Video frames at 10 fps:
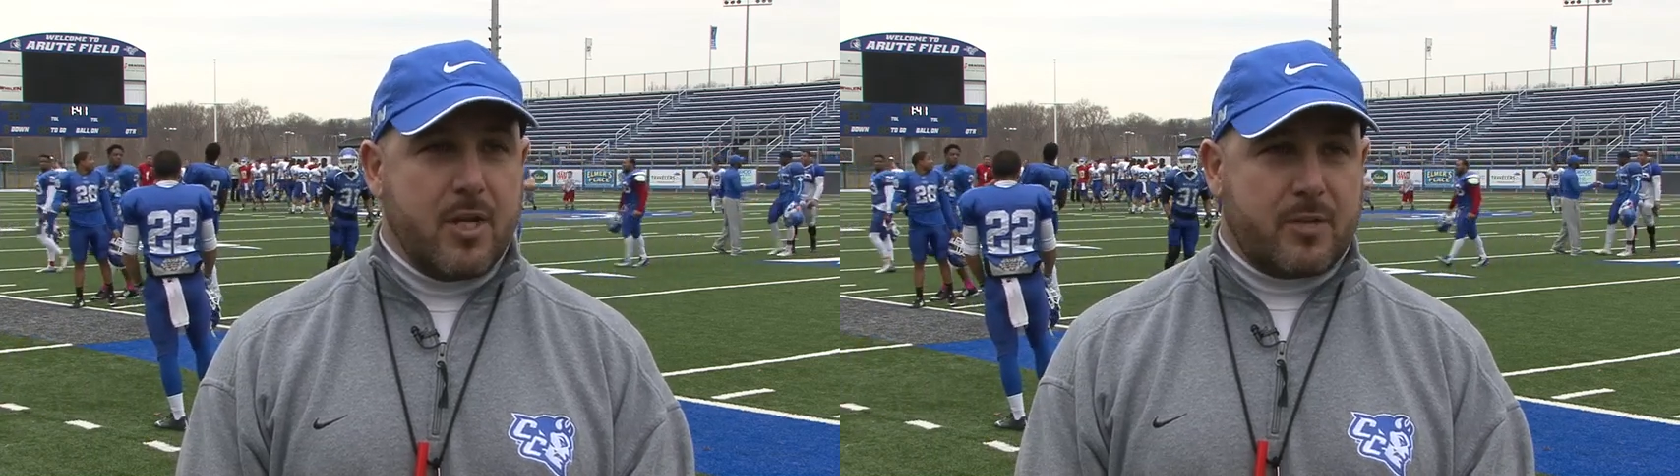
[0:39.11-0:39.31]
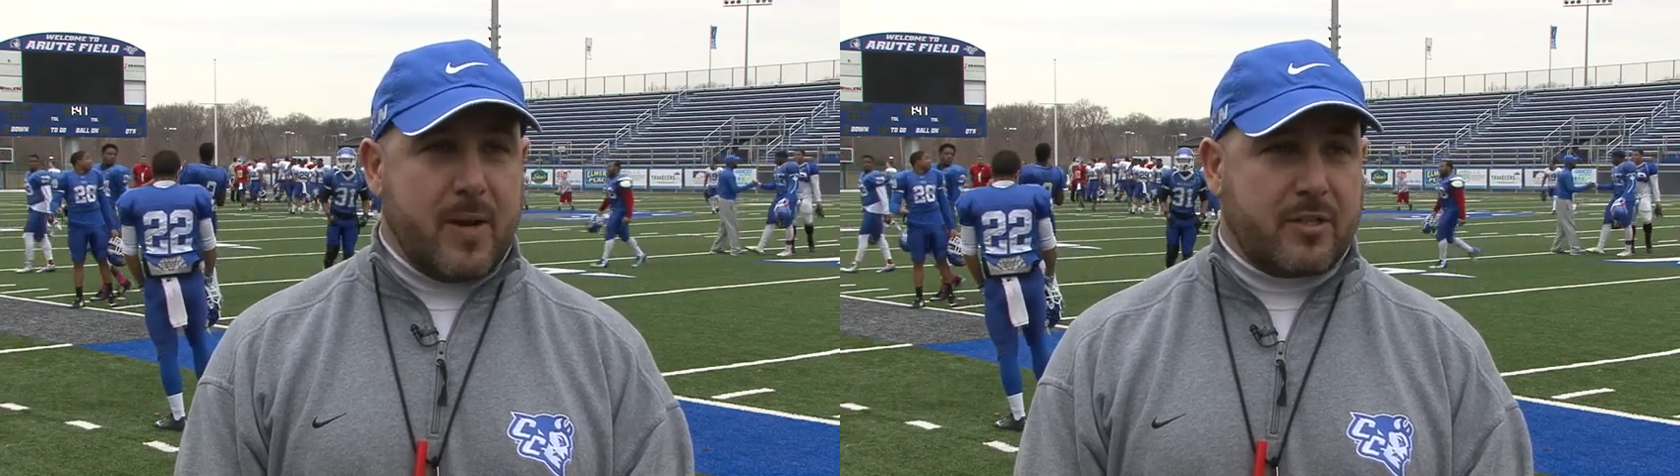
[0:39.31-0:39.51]

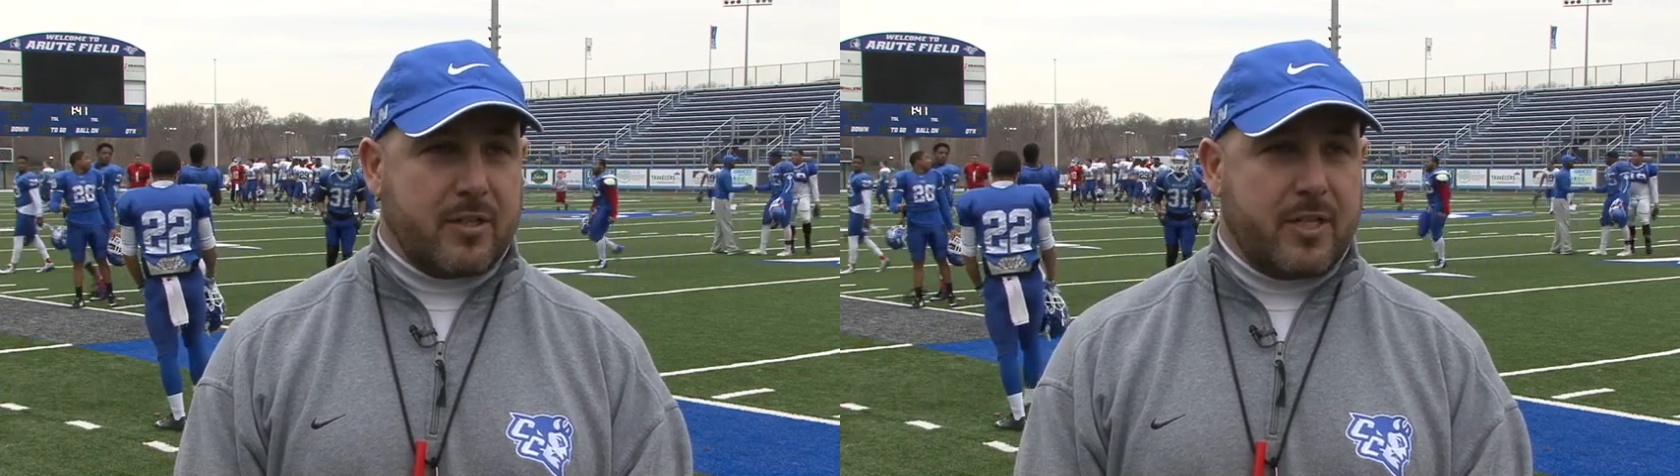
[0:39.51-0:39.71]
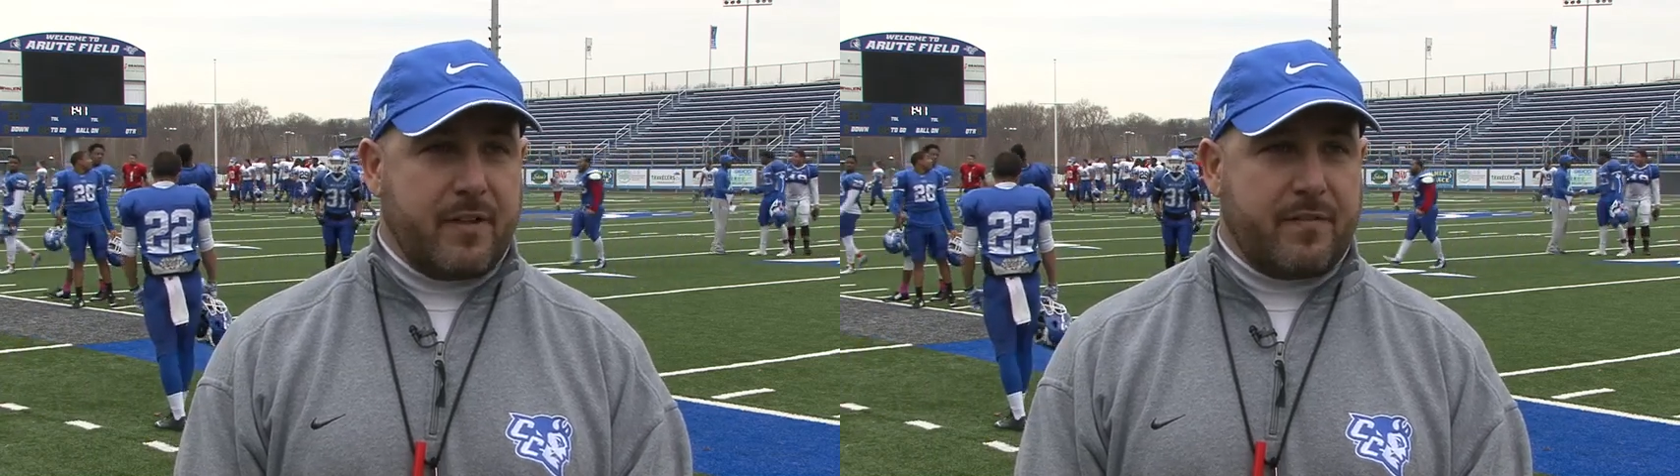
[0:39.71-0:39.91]

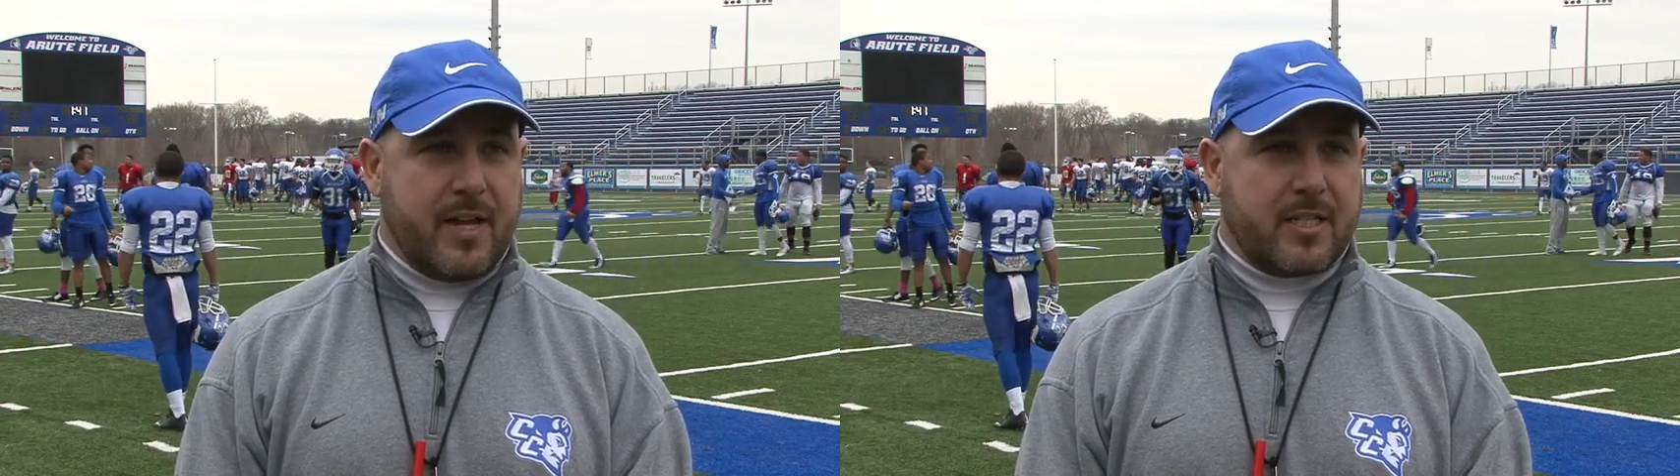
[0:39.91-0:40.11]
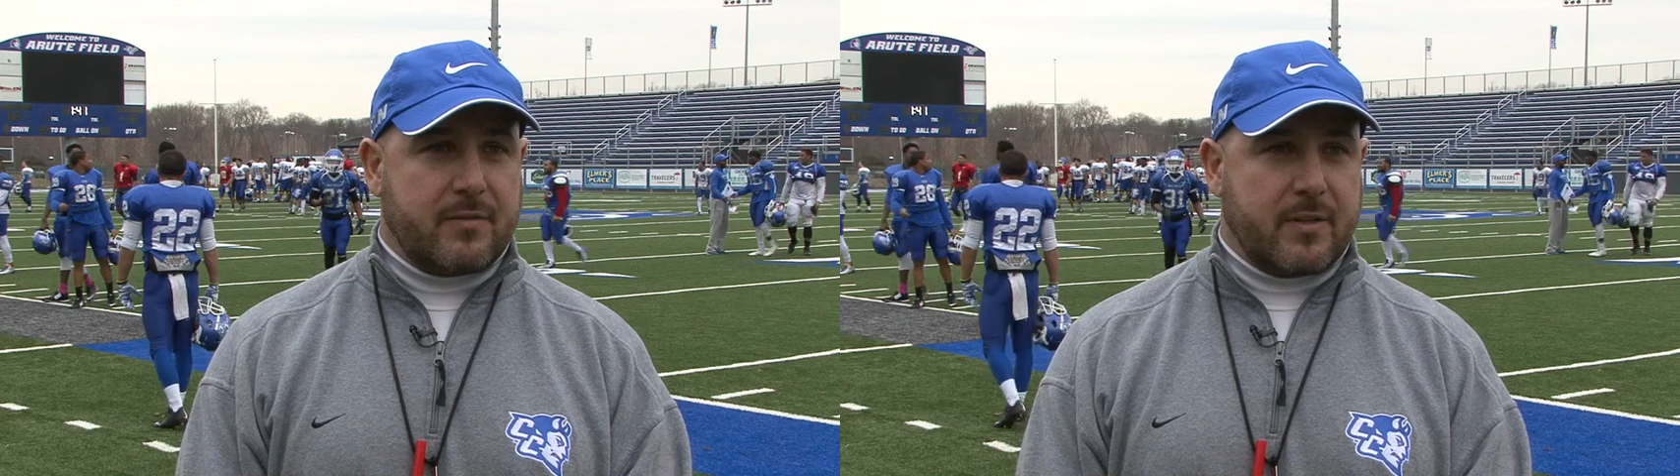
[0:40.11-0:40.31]
especially
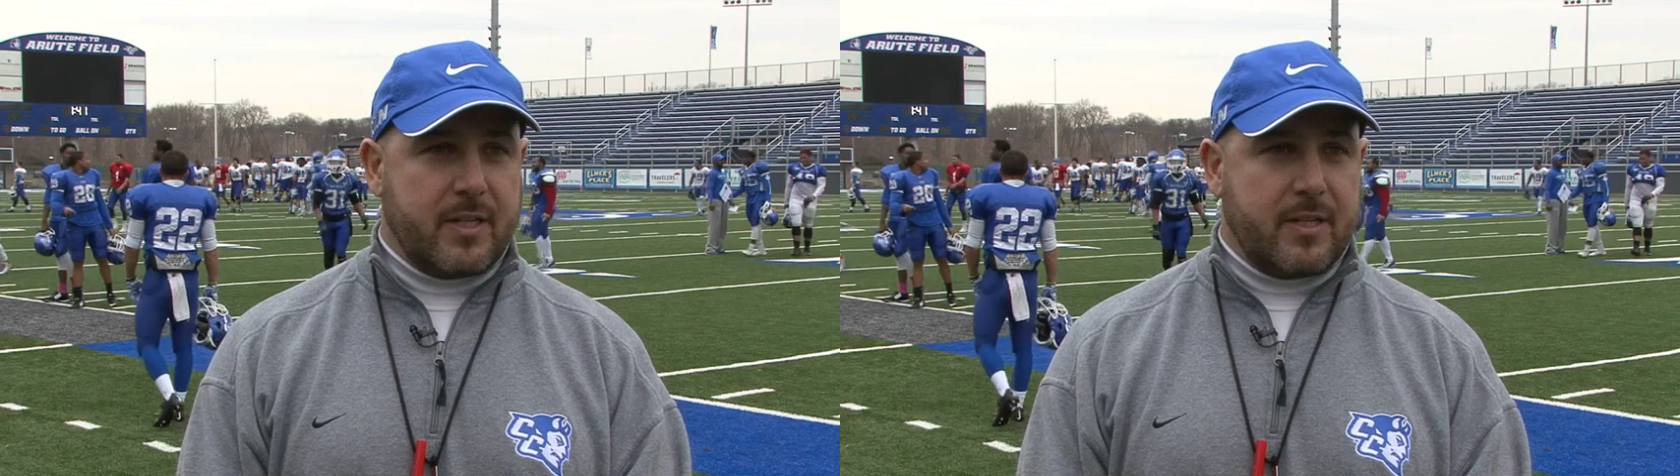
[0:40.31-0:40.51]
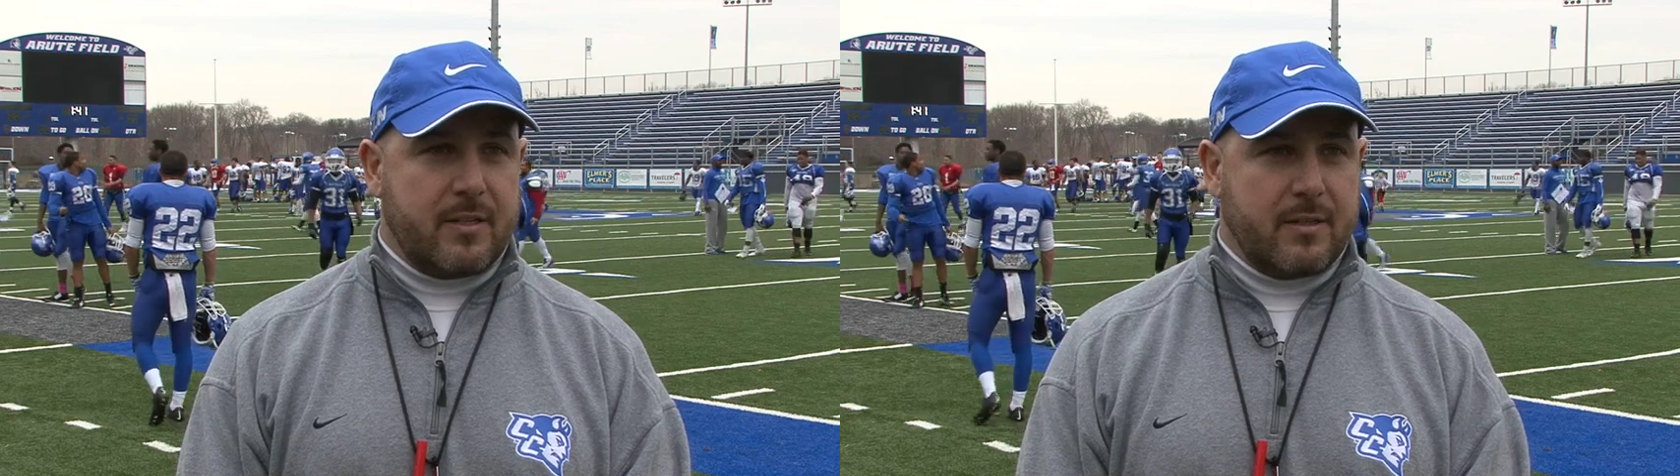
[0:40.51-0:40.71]

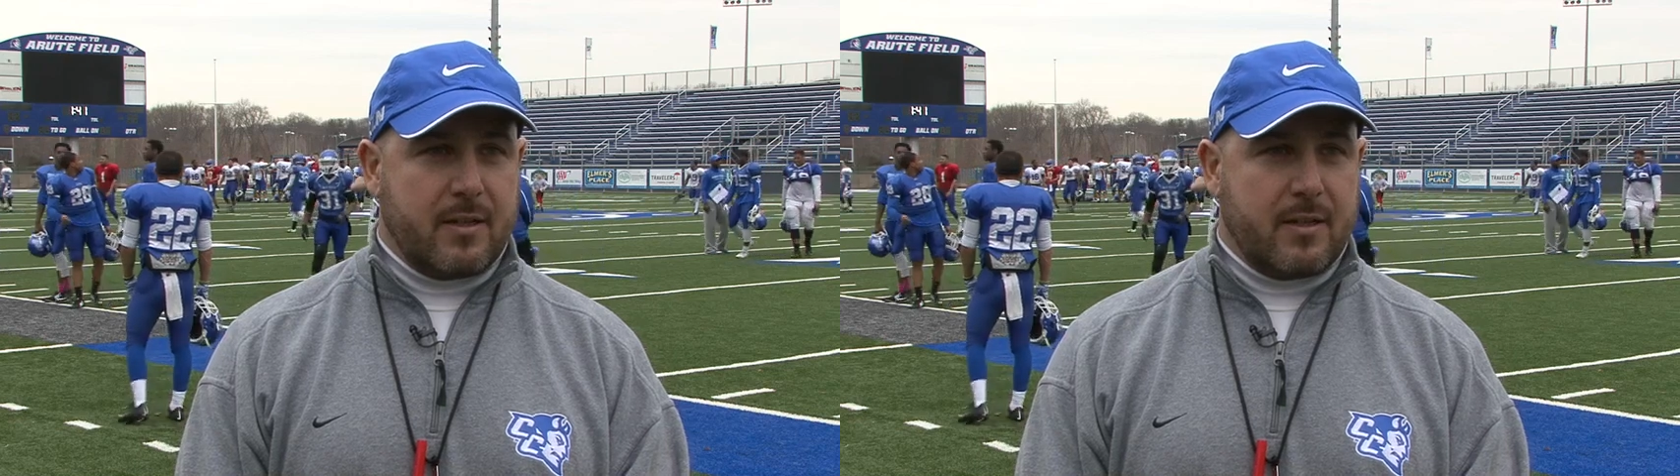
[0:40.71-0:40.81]
defensively,